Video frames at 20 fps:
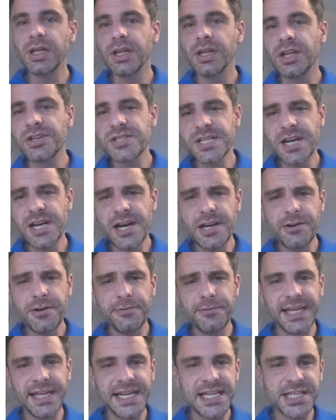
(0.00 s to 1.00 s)
This kind of
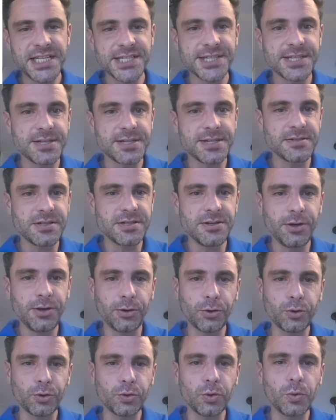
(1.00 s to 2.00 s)
relates
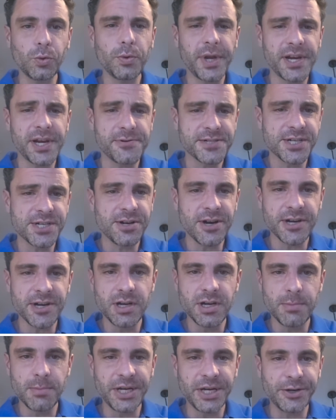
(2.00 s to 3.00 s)
to what I was
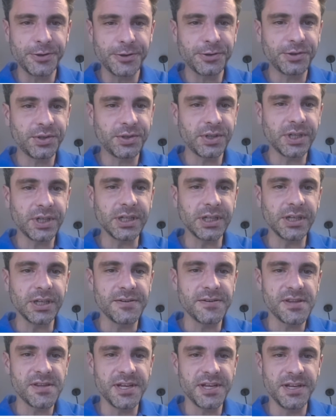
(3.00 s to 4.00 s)
talking about in
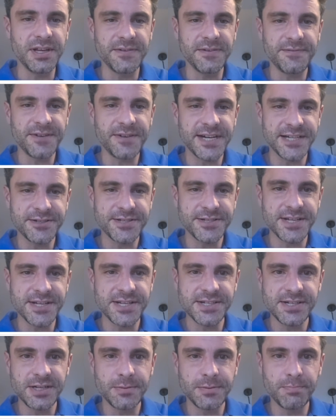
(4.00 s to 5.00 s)
the file
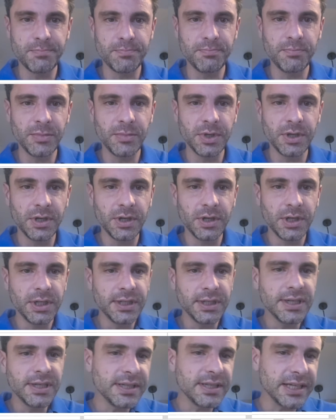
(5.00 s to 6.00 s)
system
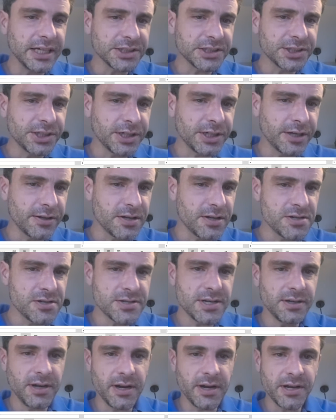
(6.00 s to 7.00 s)
lecture. There's
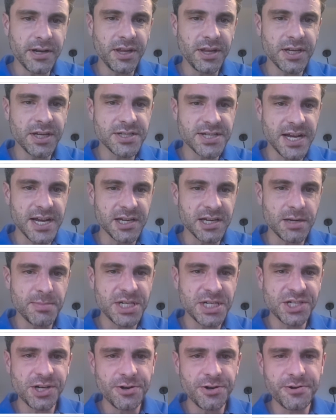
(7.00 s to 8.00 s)
a lot of things I'm going to be
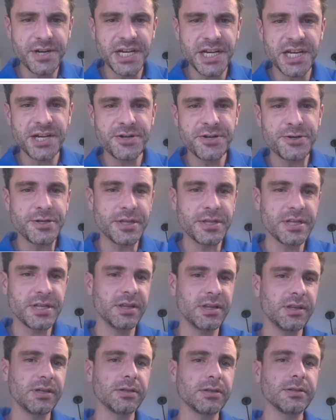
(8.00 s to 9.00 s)
showing you
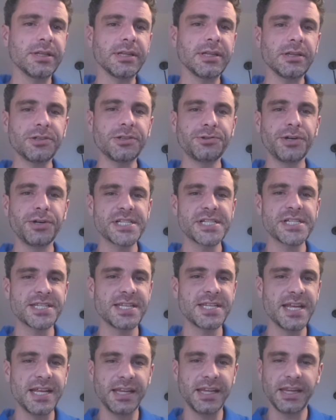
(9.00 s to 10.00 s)
that they're little tricks
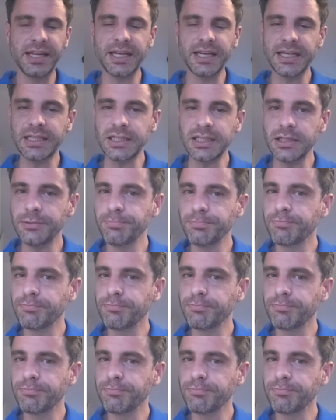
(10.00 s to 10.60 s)
that they